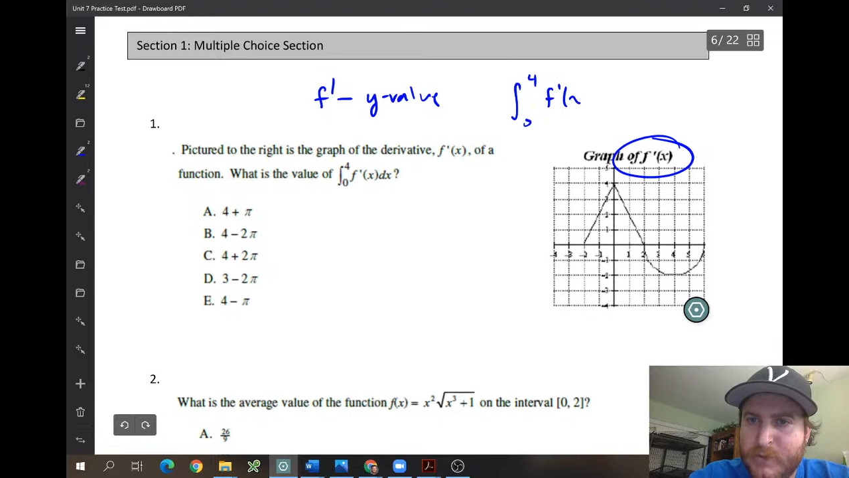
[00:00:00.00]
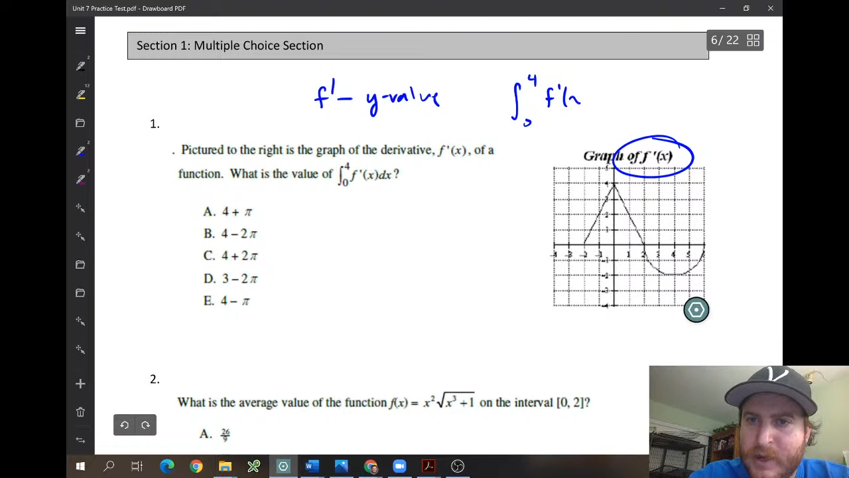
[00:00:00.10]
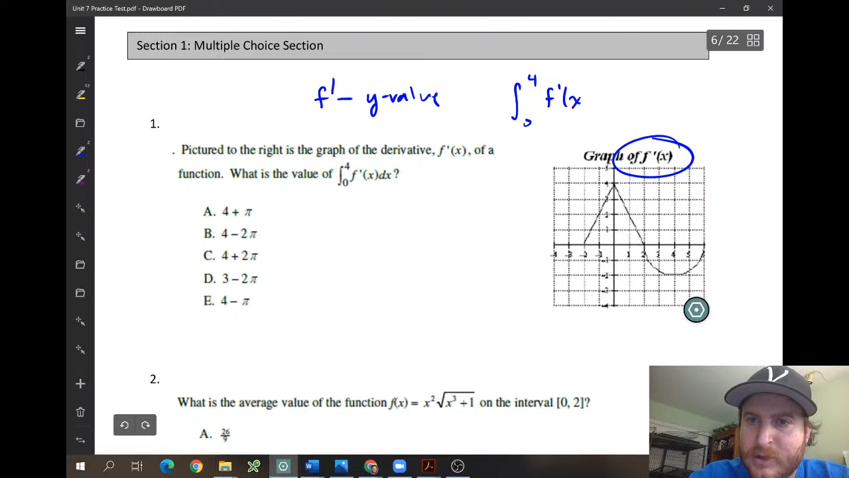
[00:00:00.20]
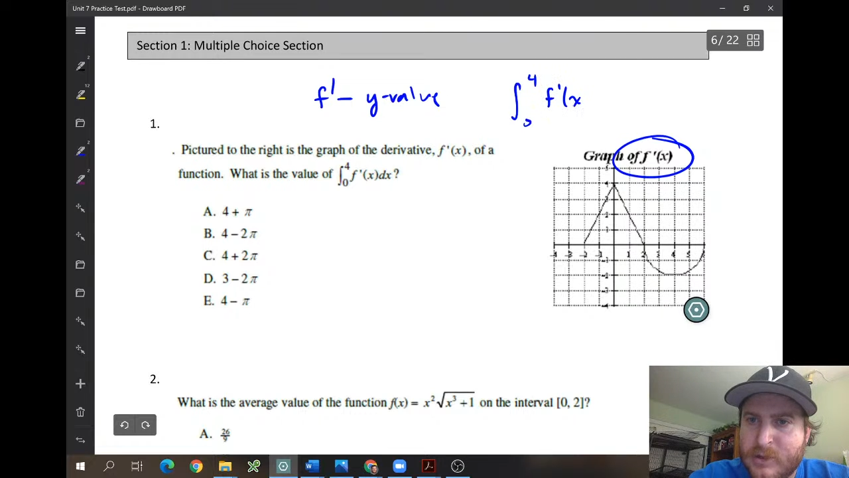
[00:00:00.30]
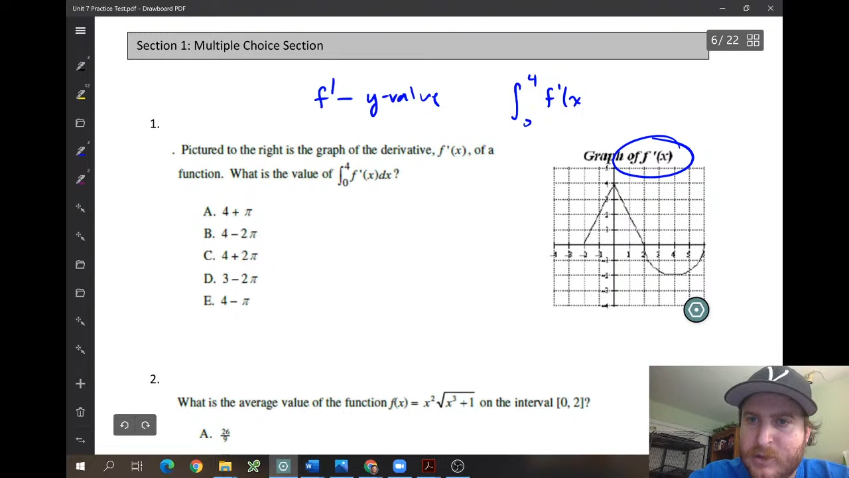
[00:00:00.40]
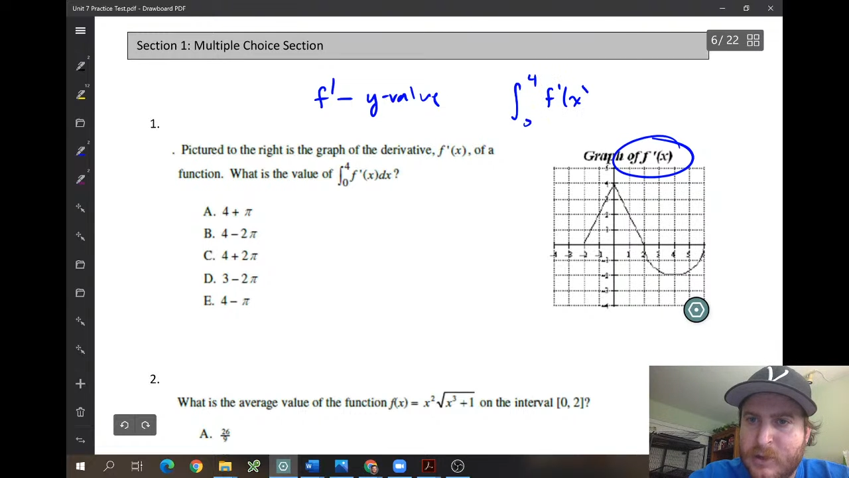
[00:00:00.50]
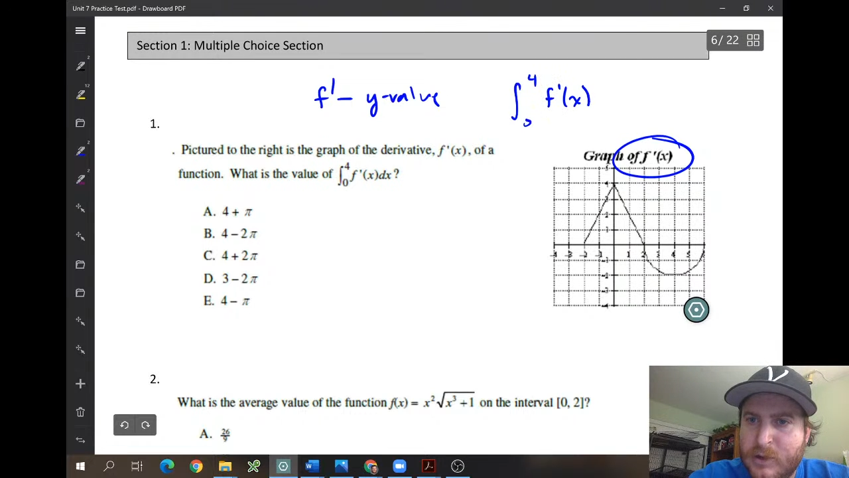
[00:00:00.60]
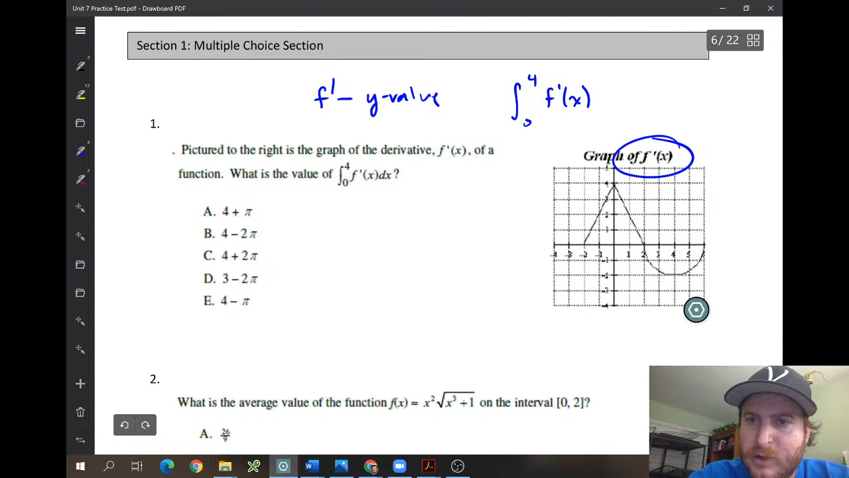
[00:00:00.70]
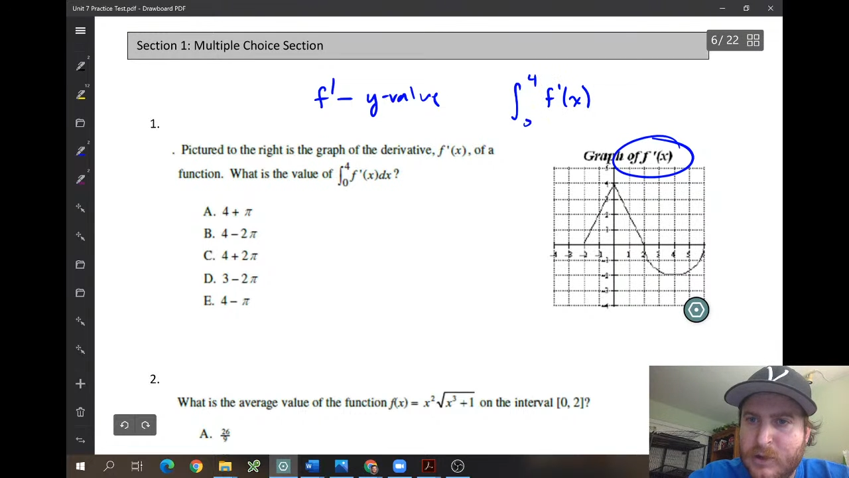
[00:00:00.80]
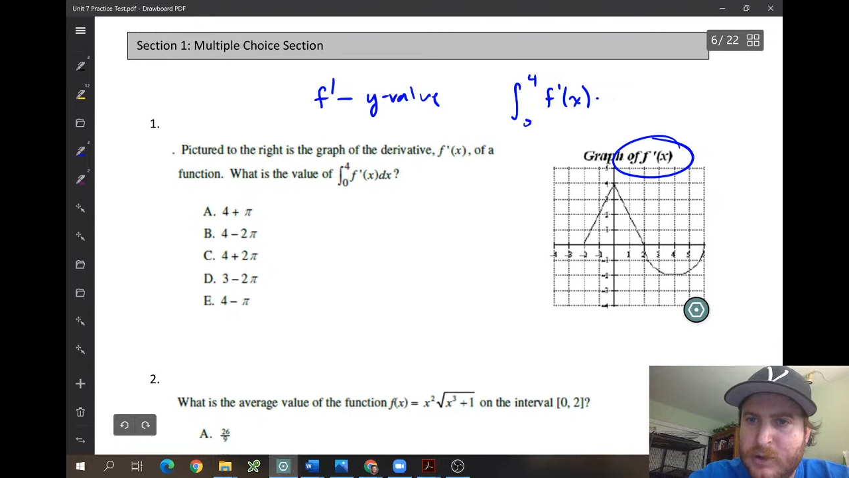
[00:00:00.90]
x
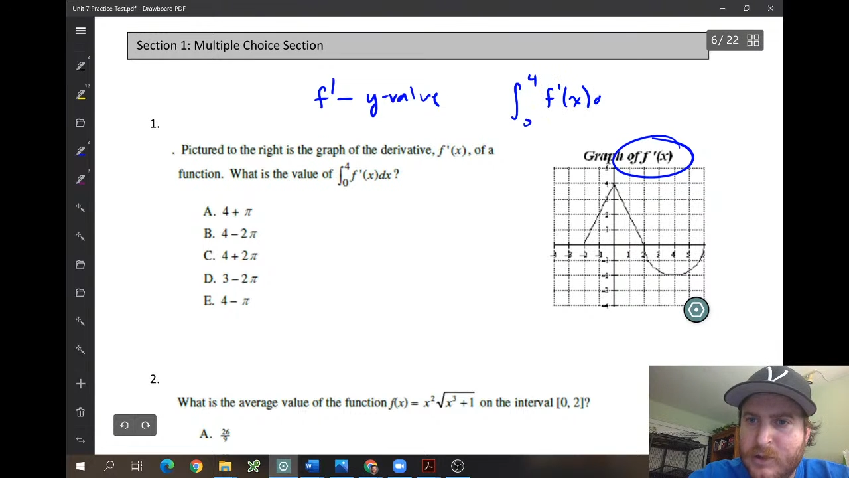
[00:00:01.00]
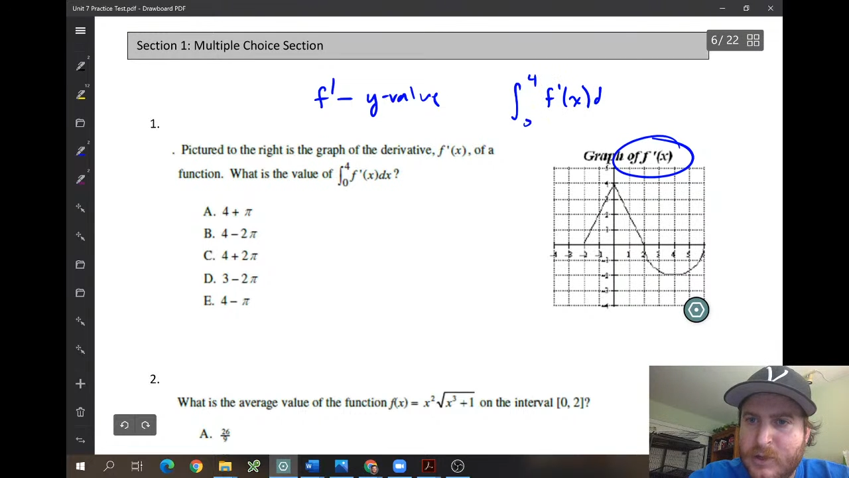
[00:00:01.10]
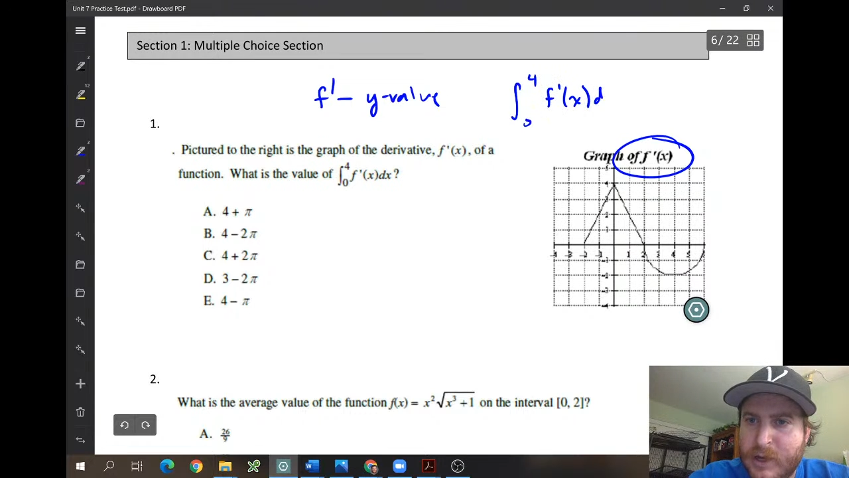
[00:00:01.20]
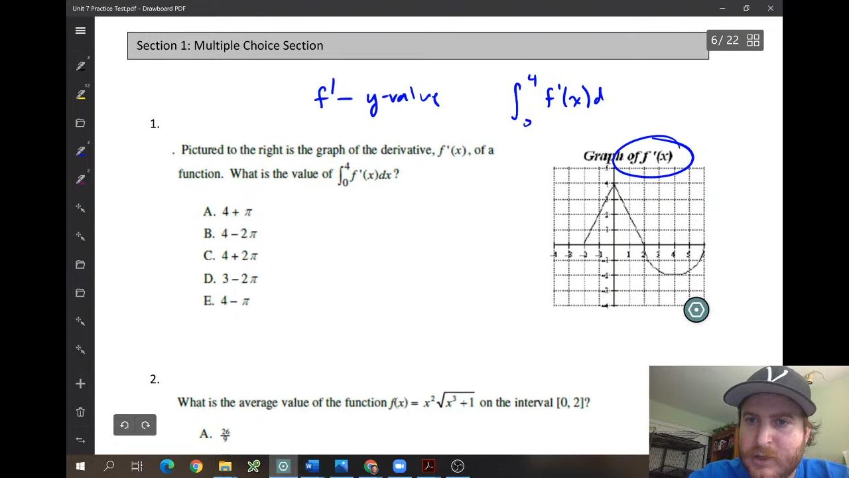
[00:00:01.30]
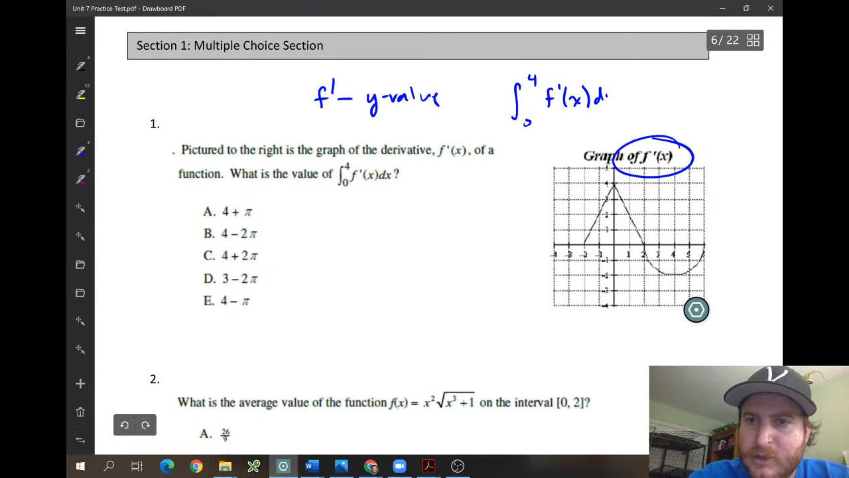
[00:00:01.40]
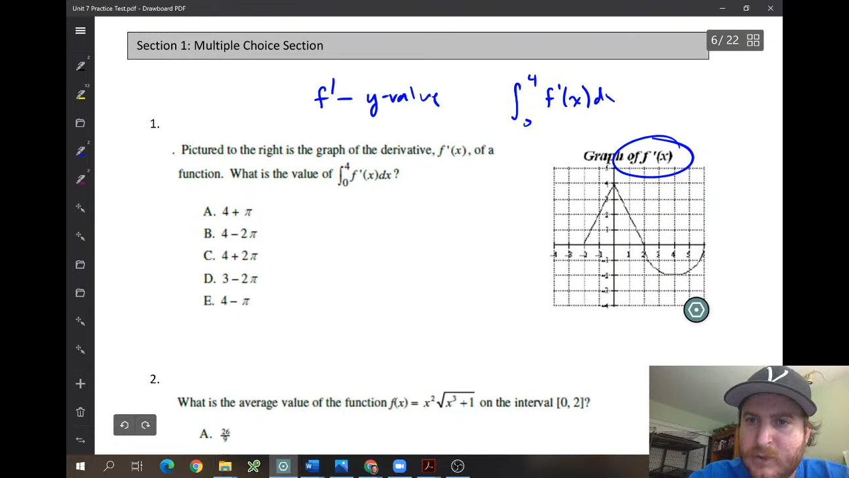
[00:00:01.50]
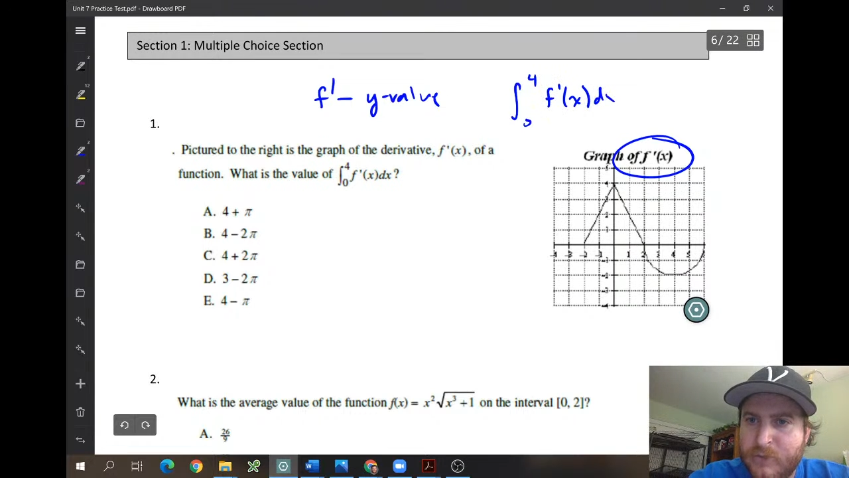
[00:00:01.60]
dx,